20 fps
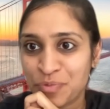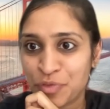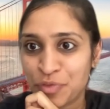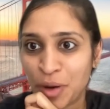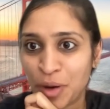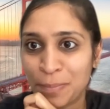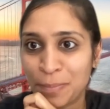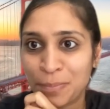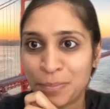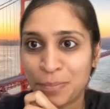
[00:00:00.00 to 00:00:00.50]

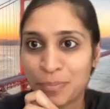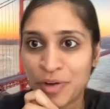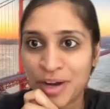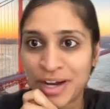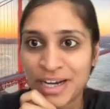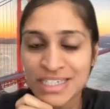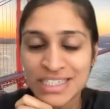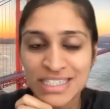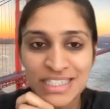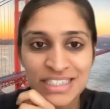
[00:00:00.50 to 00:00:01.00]
from
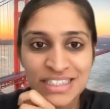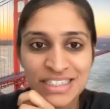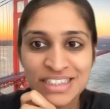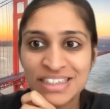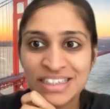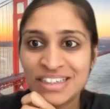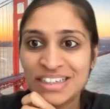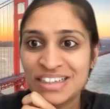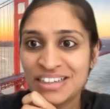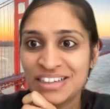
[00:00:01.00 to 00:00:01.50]
Brett.
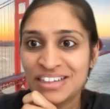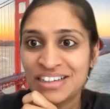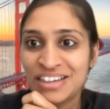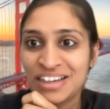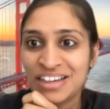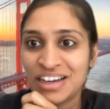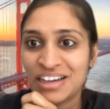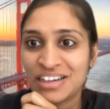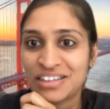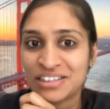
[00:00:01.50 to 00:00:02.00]

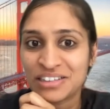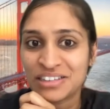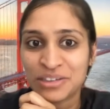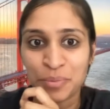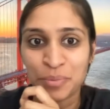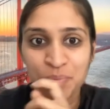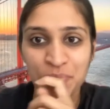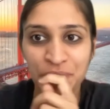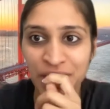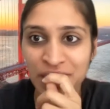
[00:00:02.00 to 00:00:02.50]

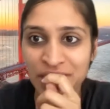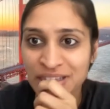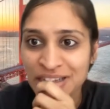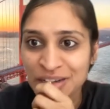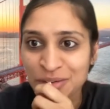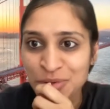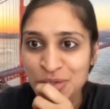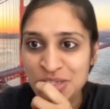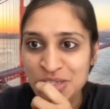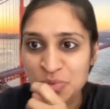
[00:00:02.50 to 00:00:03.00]
Um, I think
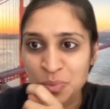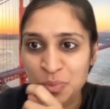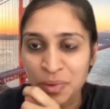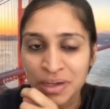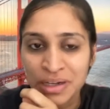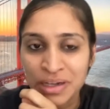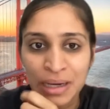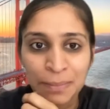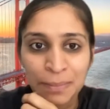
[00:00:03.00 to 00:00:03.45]
that was oh, one. Oh, I